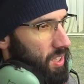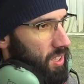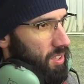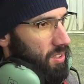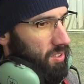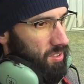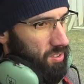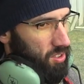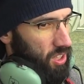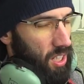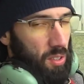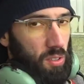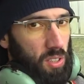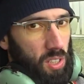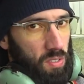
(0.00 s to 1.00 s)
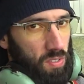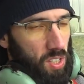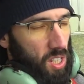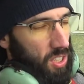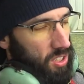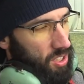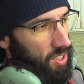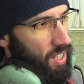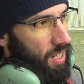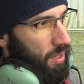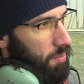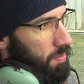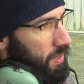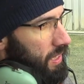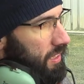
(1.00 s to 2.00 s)
in general aviation
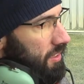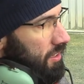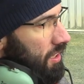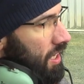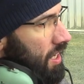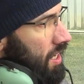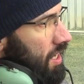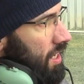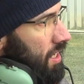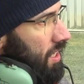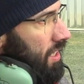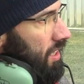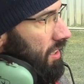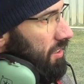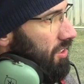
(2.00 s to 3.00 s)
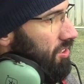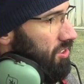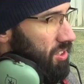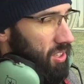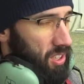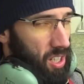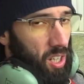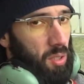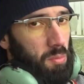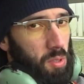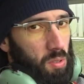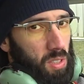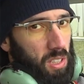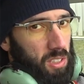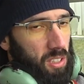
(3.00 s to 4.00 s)
airplanes. There's the
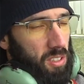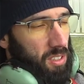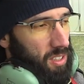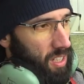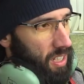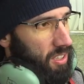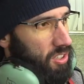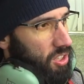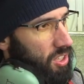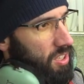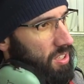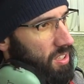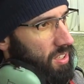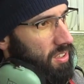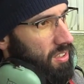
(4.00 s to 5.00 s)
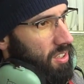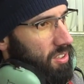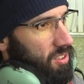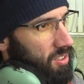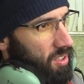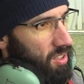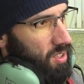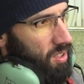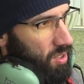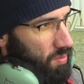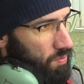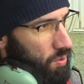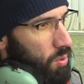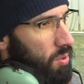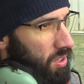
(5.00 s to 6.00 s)
carbureted engine and there's
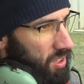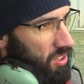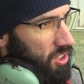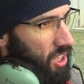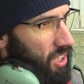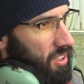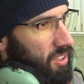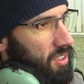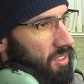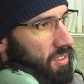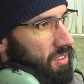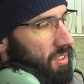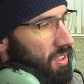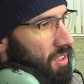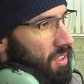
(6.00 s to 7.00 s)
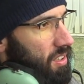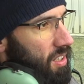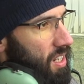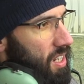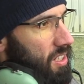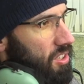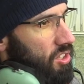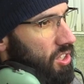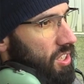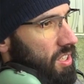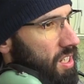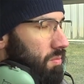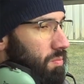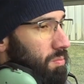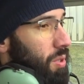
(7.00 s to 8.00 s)
the fuel-injected
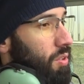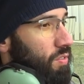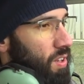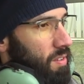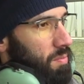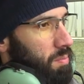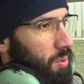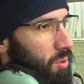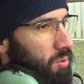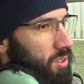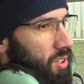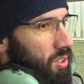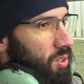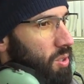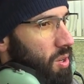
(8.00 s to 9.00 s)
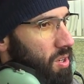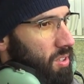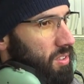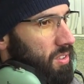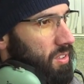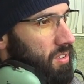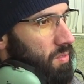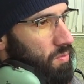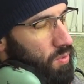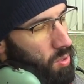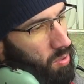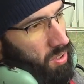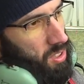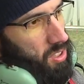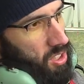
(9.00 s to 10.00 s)
engine. Both have pros and cons. The
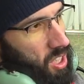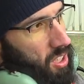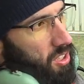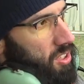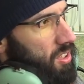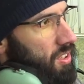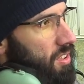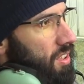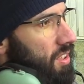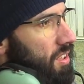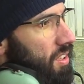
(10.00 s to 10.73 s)
fuel injection